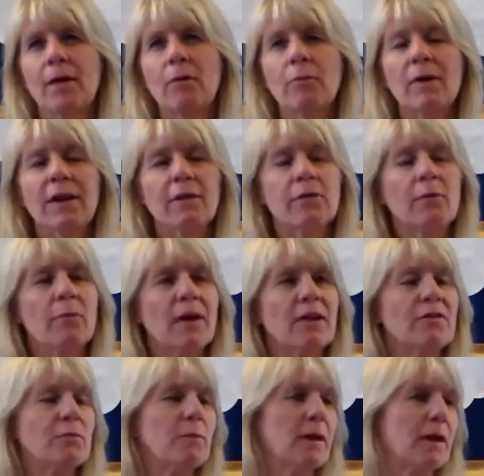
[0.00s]
One of the
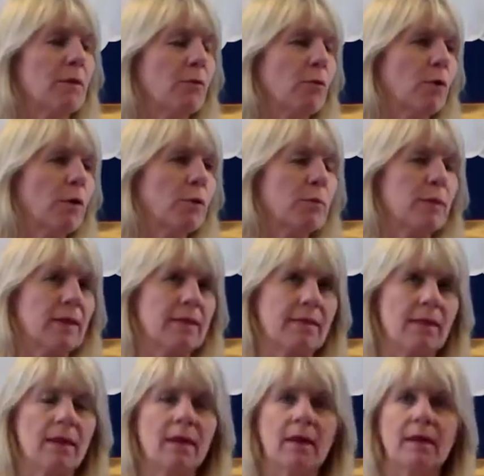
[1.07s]
ways we can work with
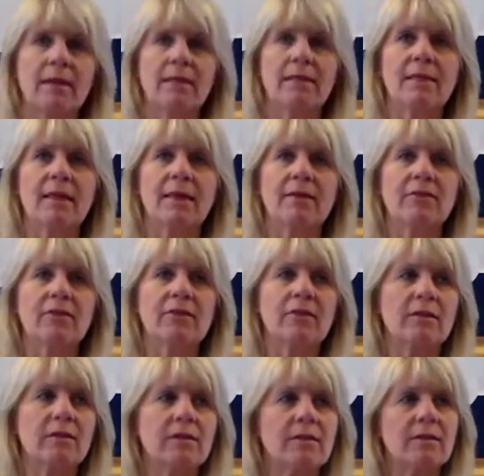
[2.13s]

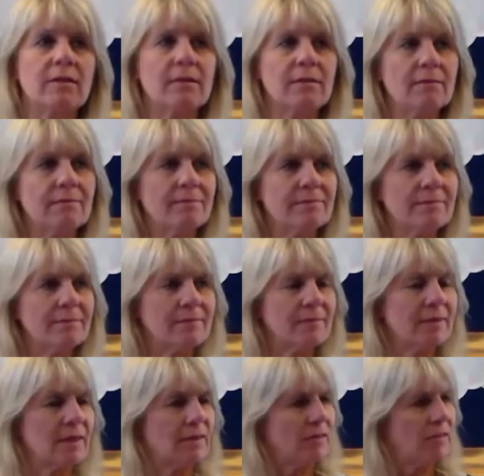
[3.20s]
this
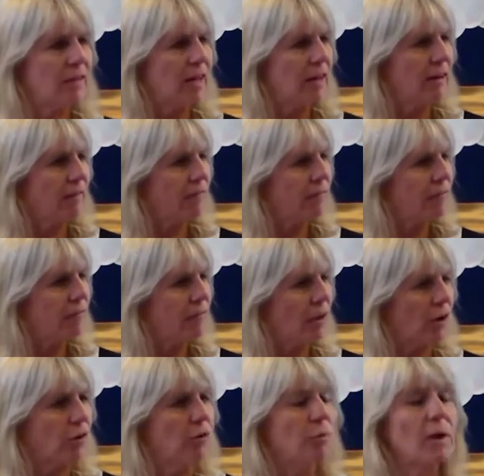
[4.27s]
kind of
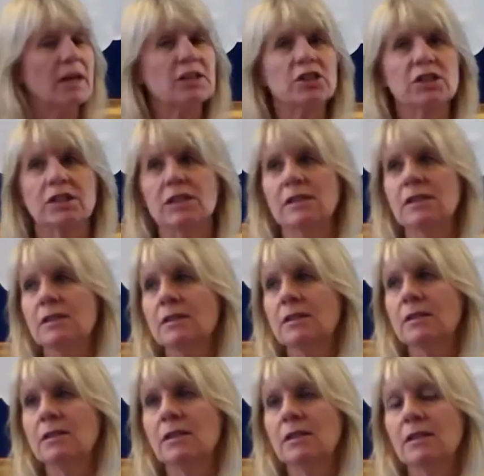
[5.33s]
aggression,
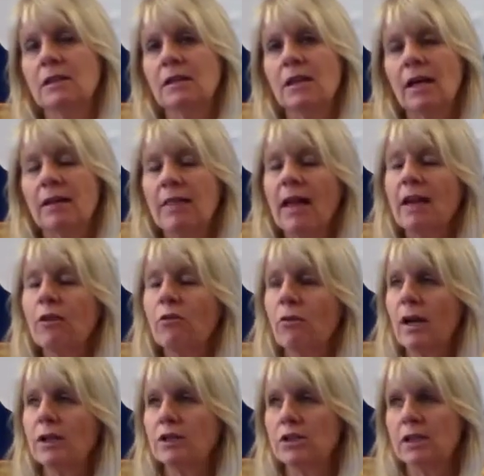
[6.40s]
and that
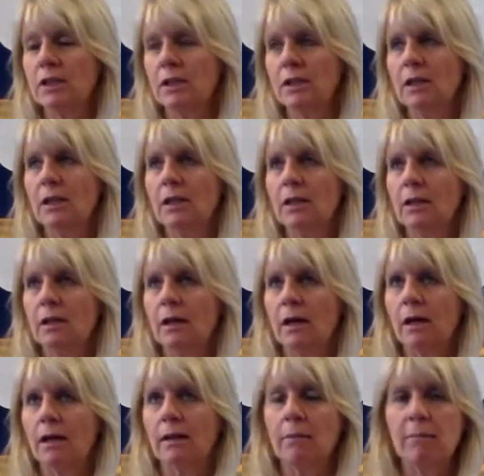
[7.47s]
aggression
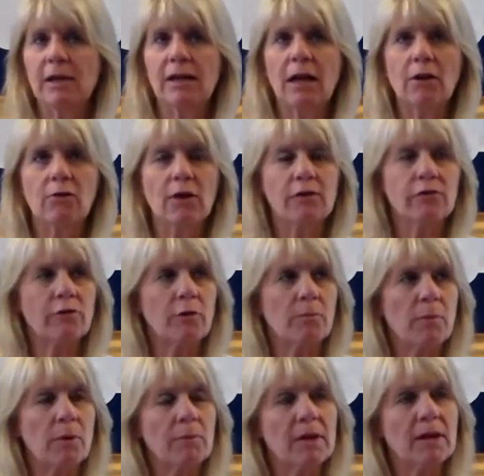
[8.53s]
let me digress for
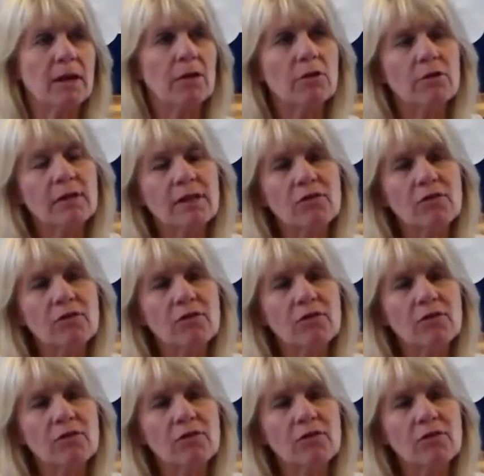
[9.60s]
a moment here.